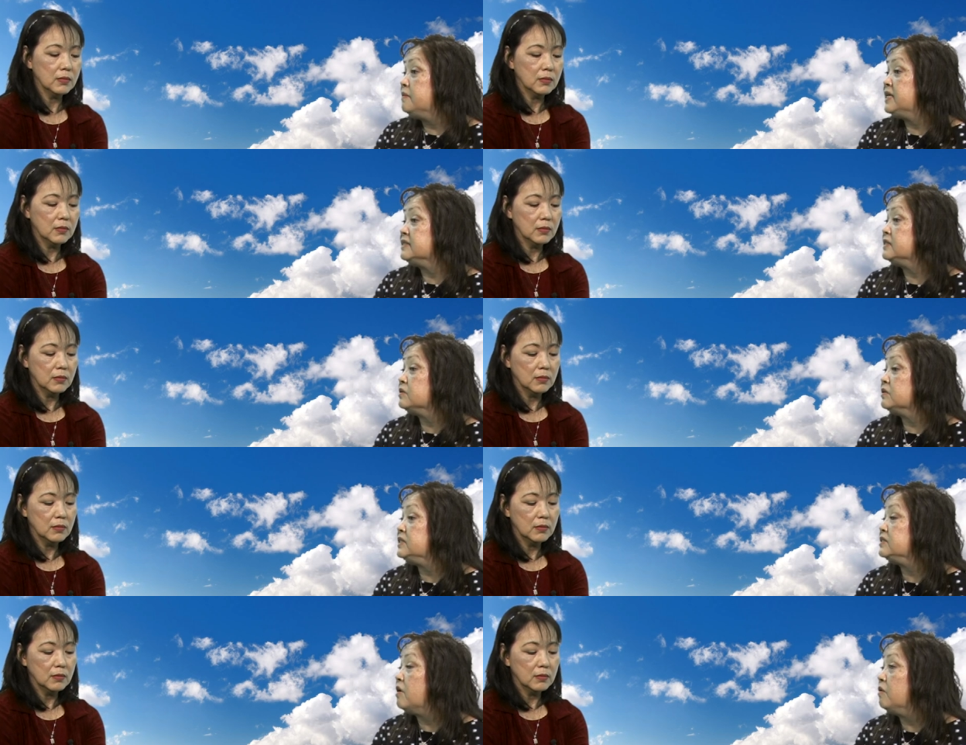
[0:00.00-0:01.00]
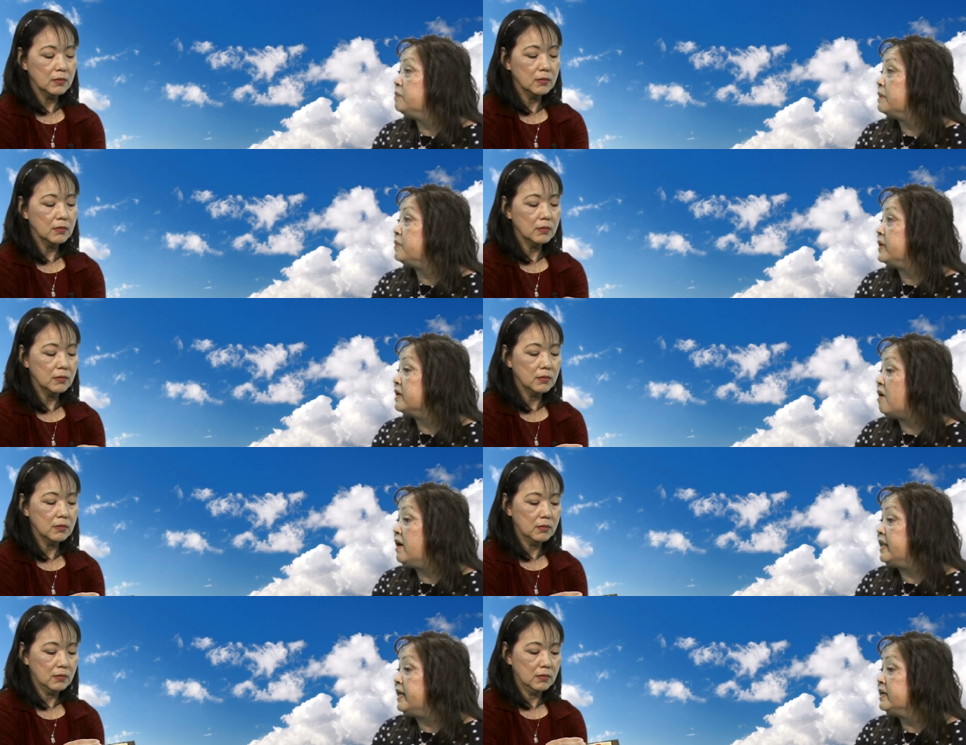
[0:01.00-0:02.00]
Speaker 1: because it's only salt, pepper, and
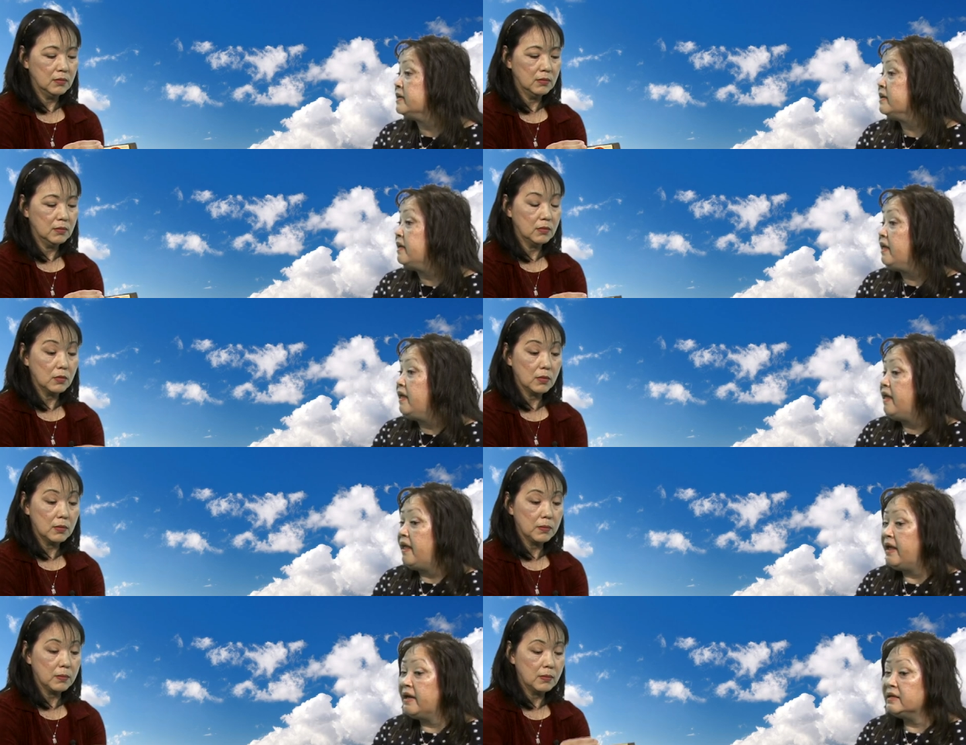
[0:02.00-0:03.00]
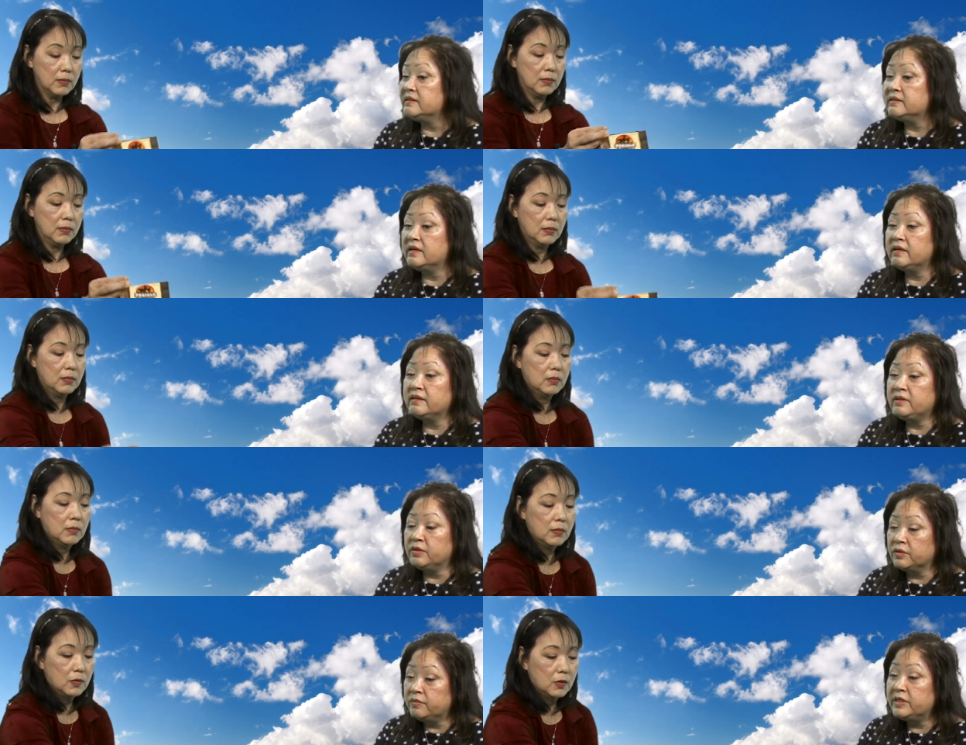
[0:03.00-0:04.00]
garlic. And
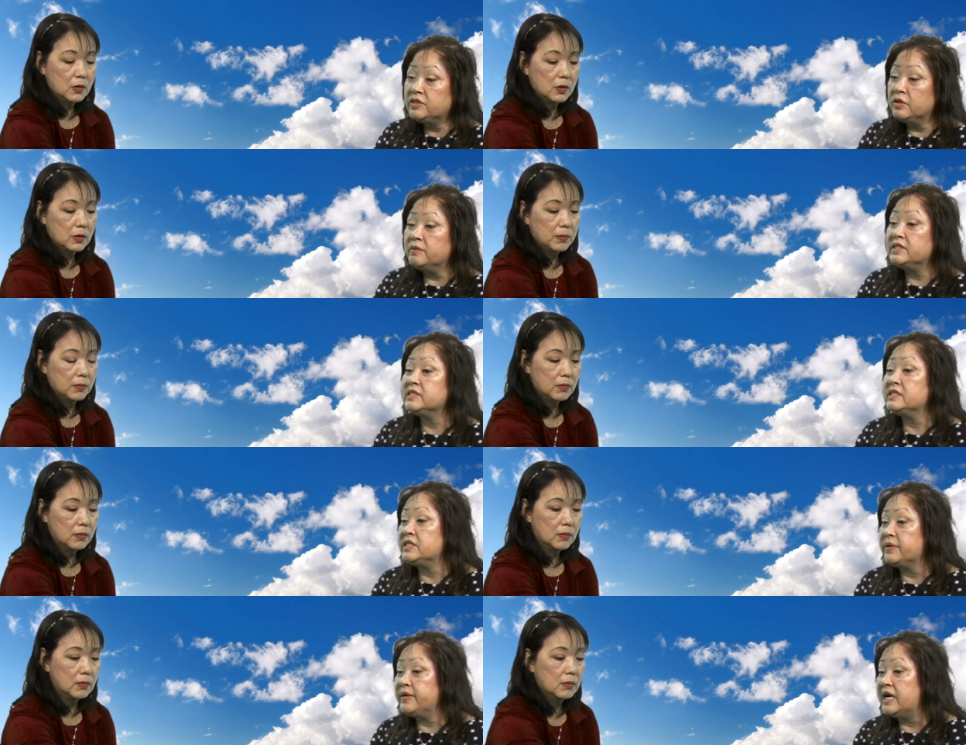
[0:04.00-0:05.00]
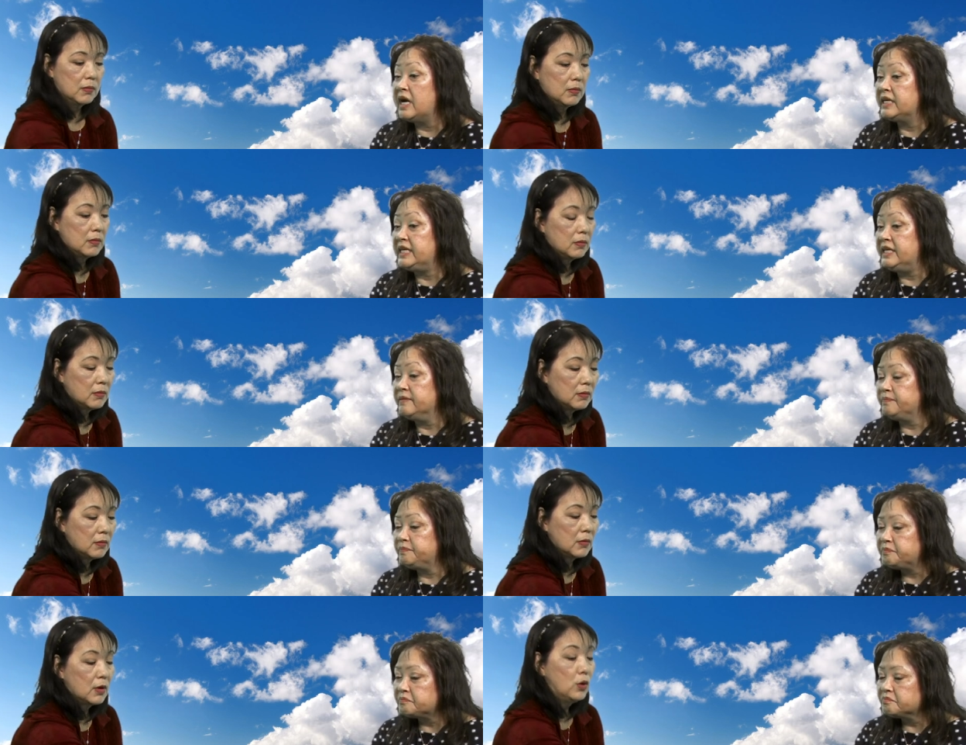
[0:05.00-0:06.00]
your original, which is the teriyaki.
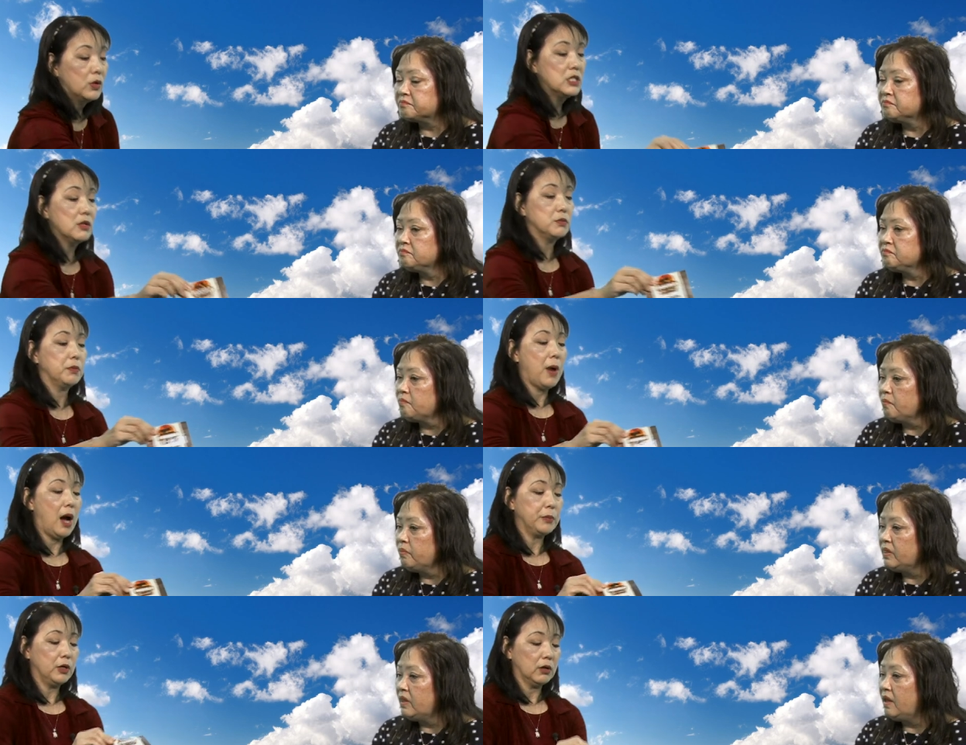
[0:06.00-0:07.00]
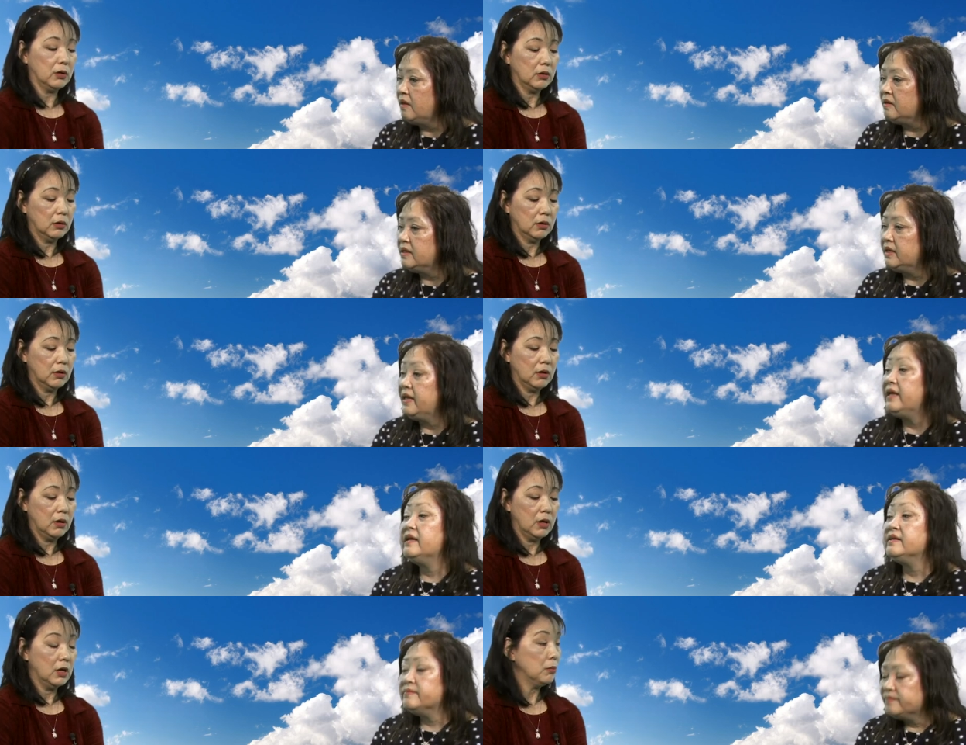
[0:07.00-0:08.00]
Speaker 2: Oh, this must be popular.
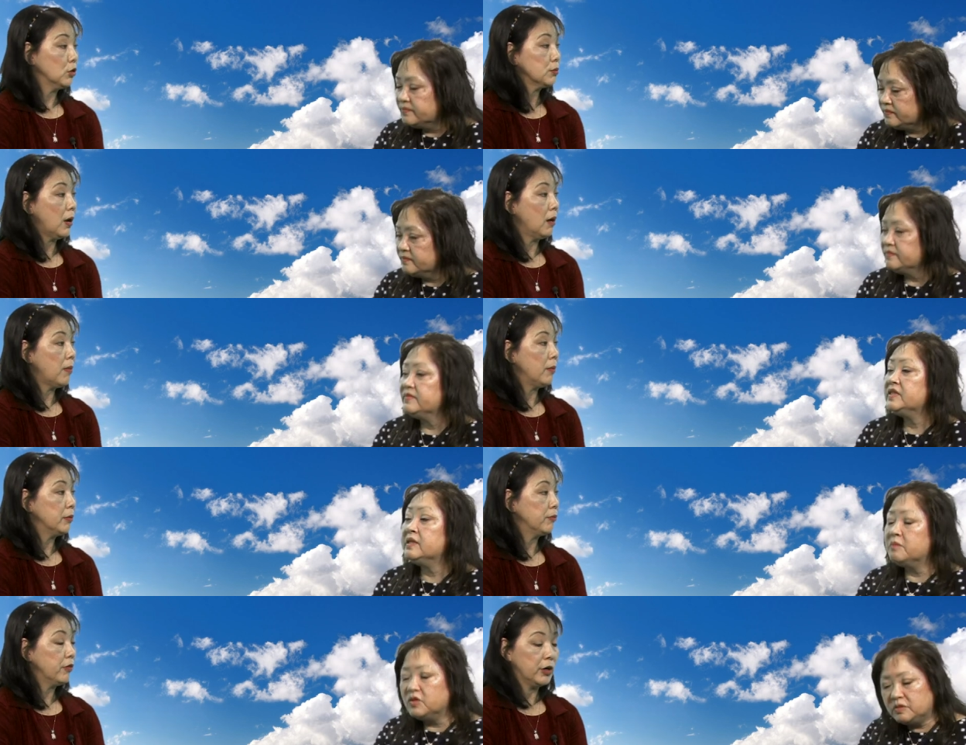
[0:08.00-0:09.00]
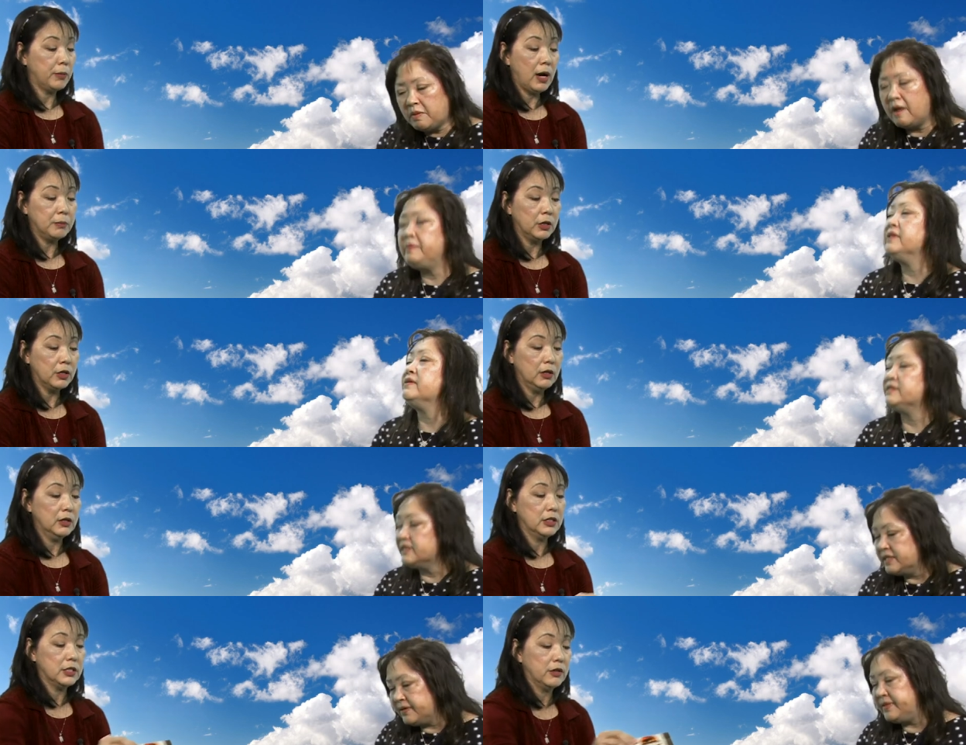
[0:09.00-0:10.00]
Most po popular. The most popular, popular, it's
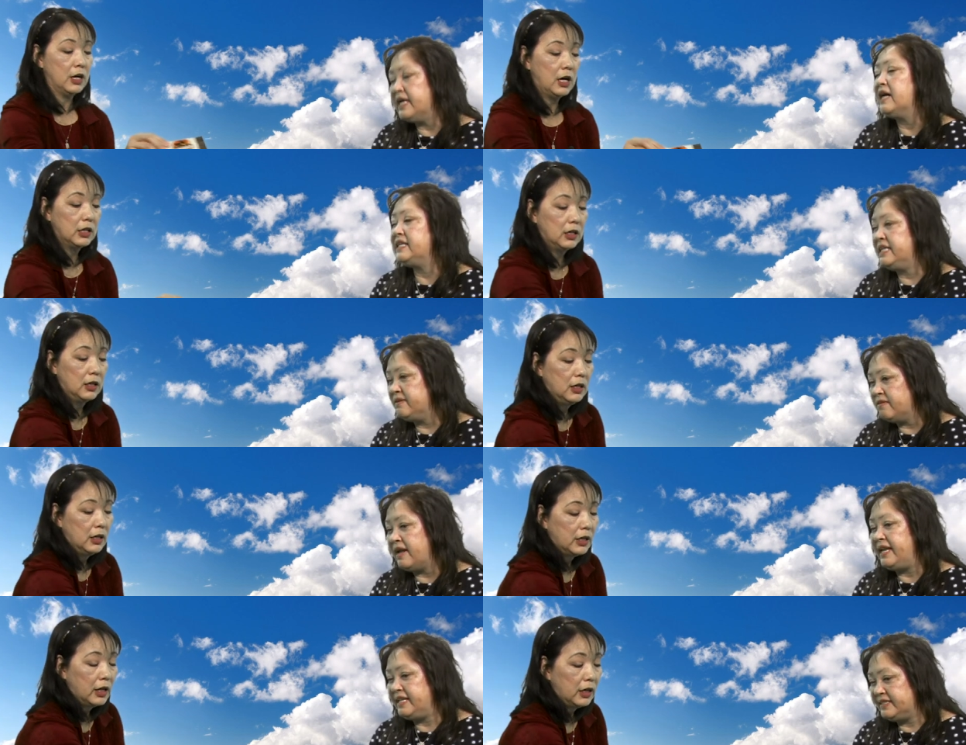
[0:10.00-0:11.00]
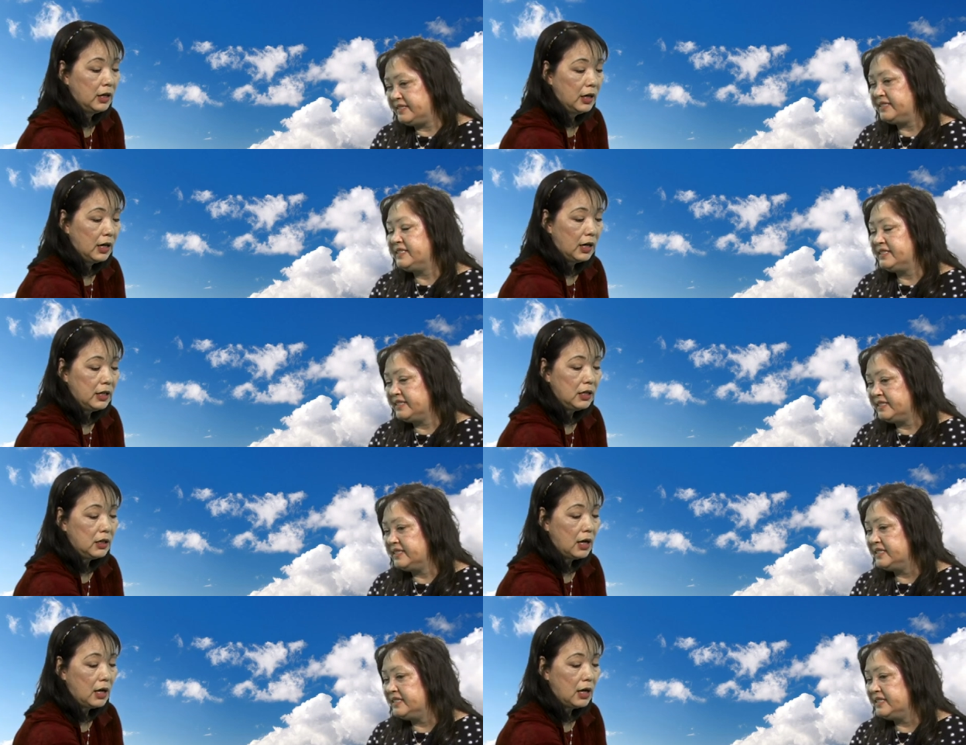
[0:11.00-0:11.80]
a
Speaker 1: teriyaki, right?
Speaker 2: And then